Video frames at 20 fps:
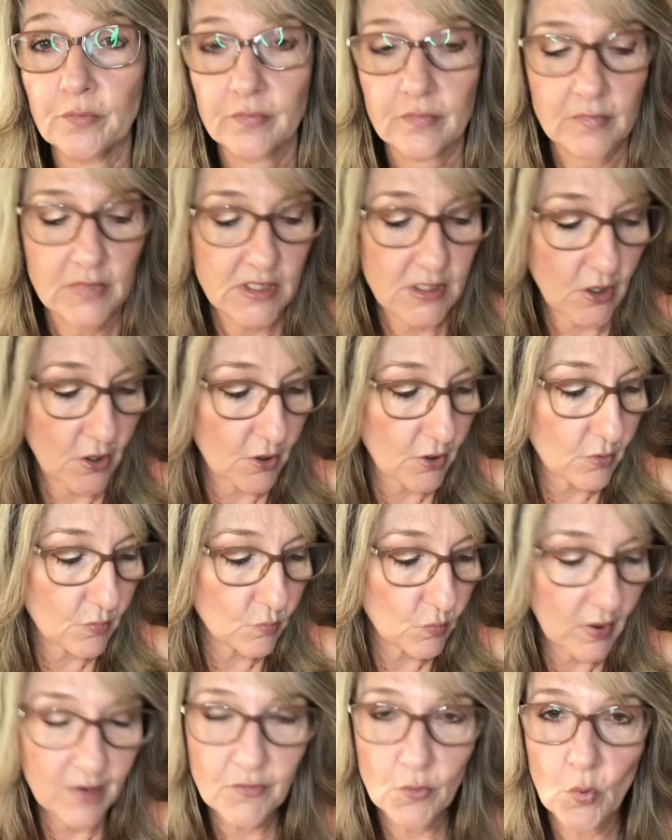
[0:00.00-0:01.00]
So
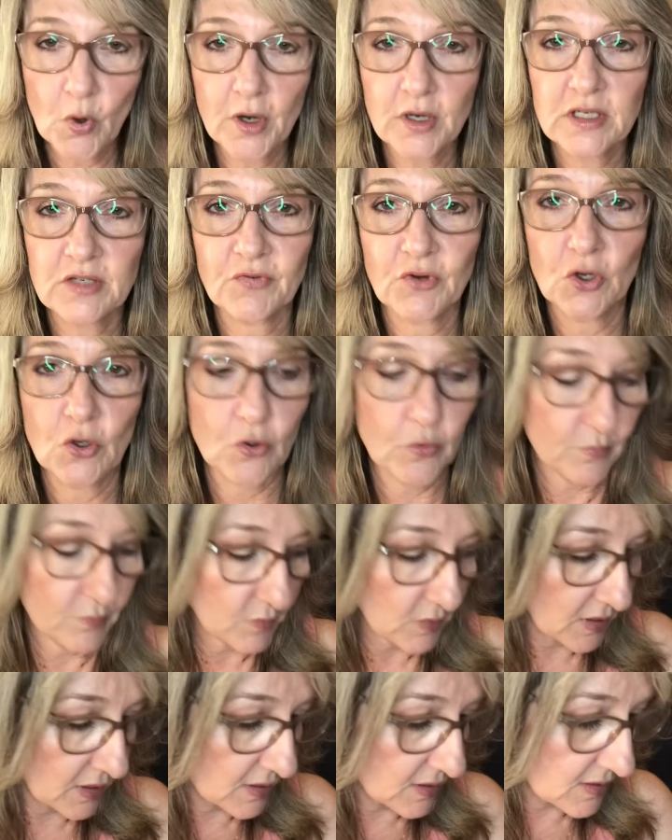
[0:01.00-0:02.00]
whatever works for you
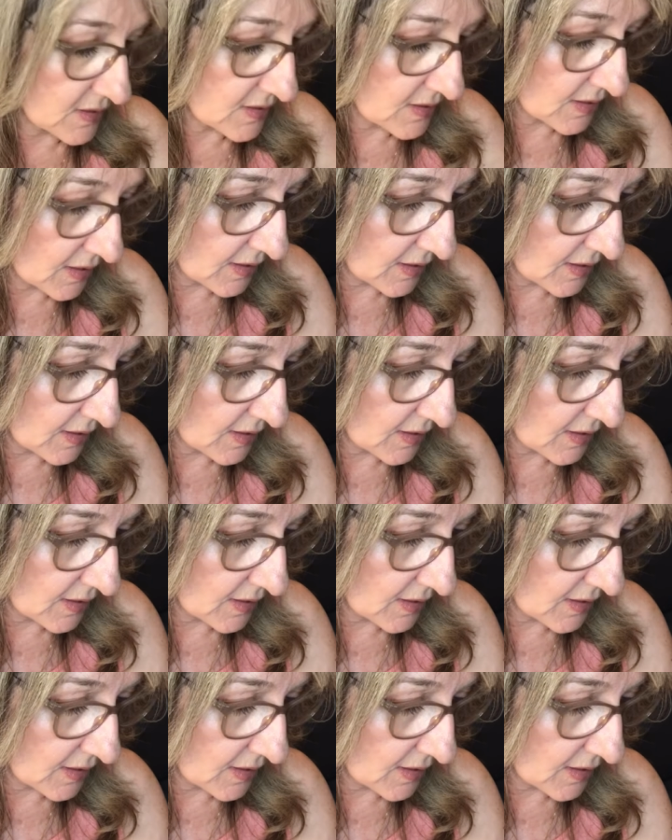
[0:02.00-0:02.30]
is